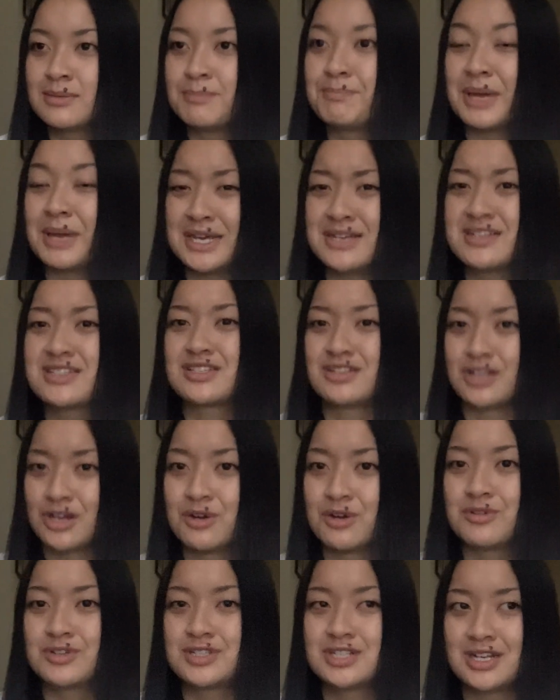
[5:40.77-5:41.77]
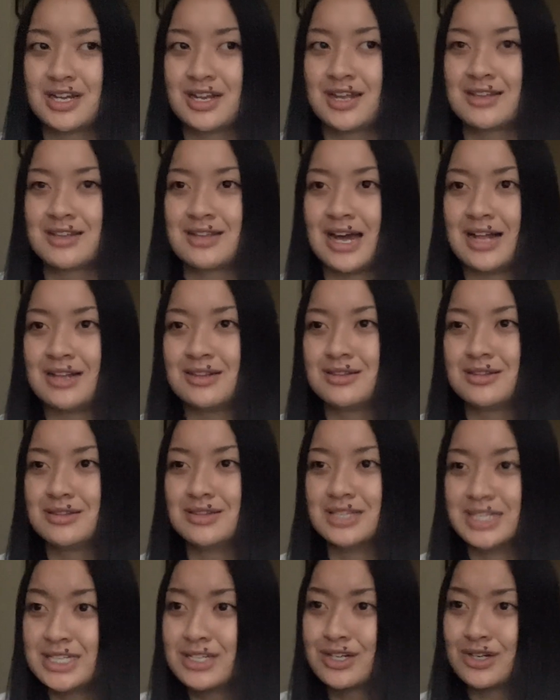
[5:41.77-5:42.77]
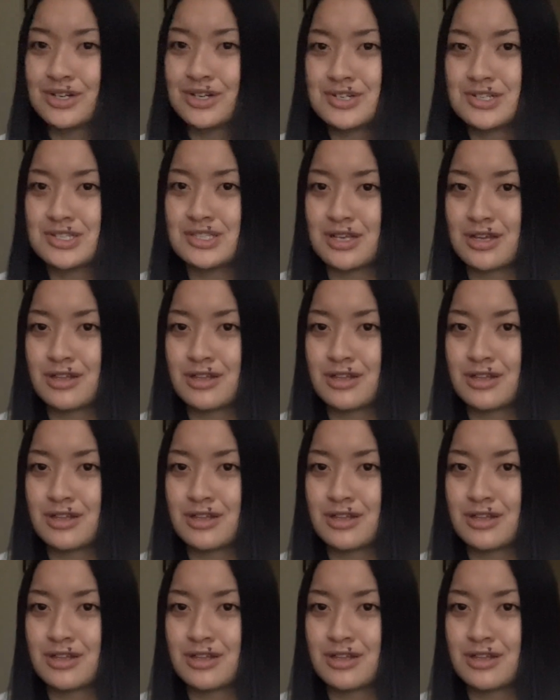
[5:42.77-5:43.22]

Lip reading: base note that lingers